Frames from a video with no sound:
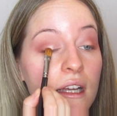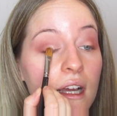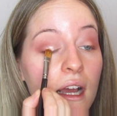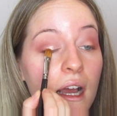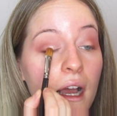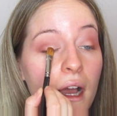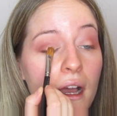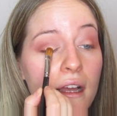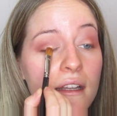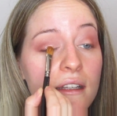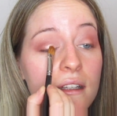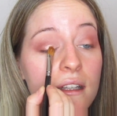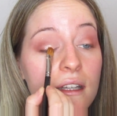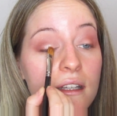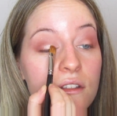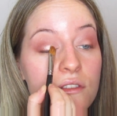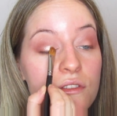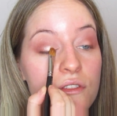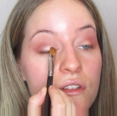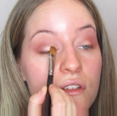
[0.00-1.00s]
and
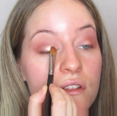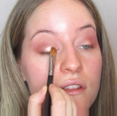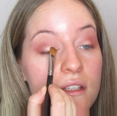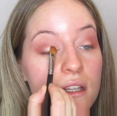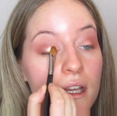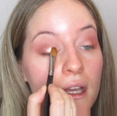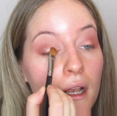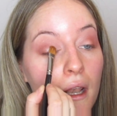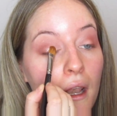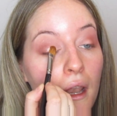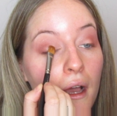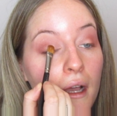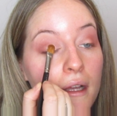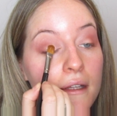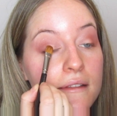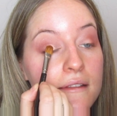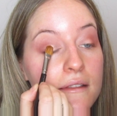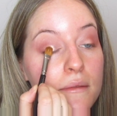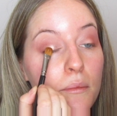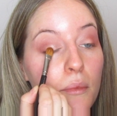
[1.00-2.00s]
it's just a
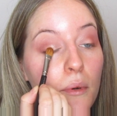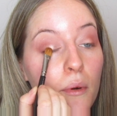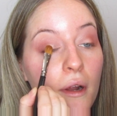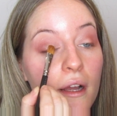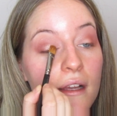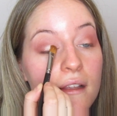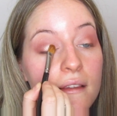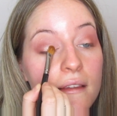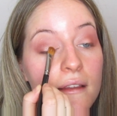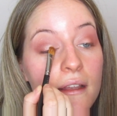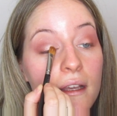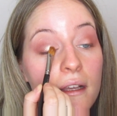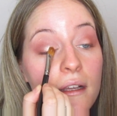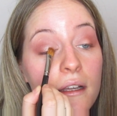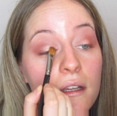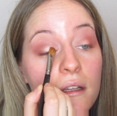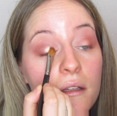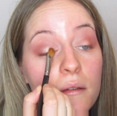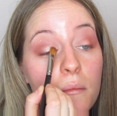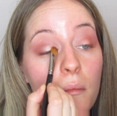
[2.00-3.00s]
light
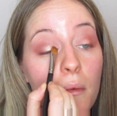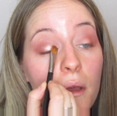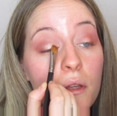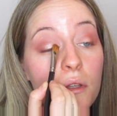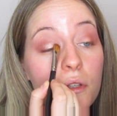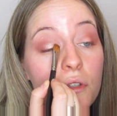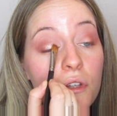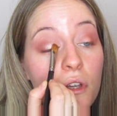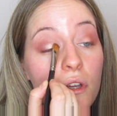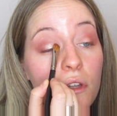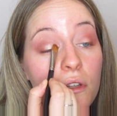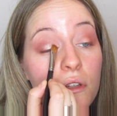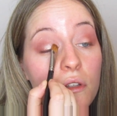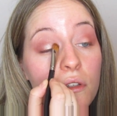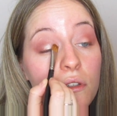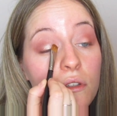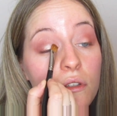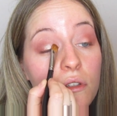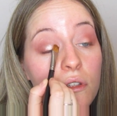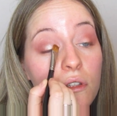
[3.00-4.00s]
pressing motion
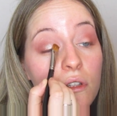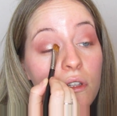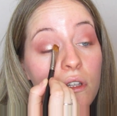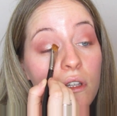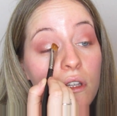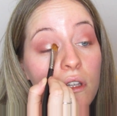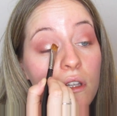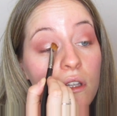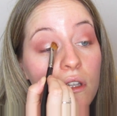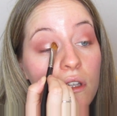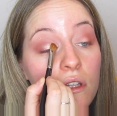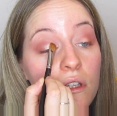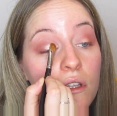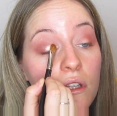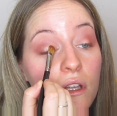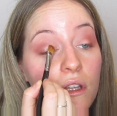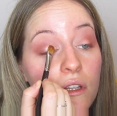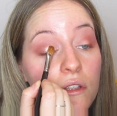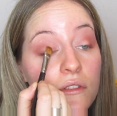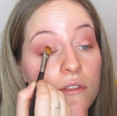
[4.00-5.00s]

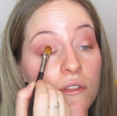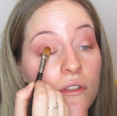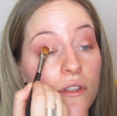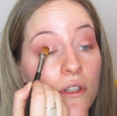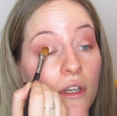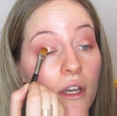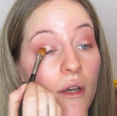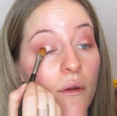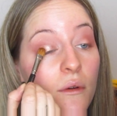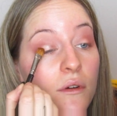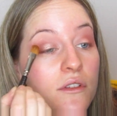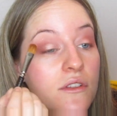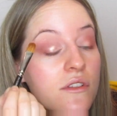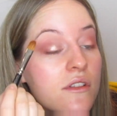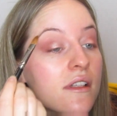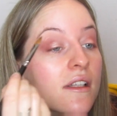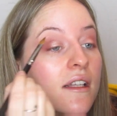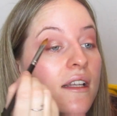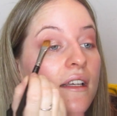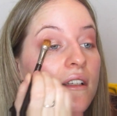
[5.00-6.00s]
to go onto
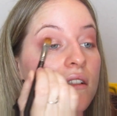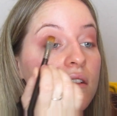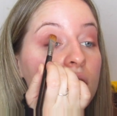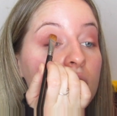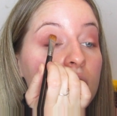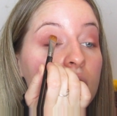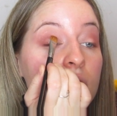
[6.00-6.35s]
the lid.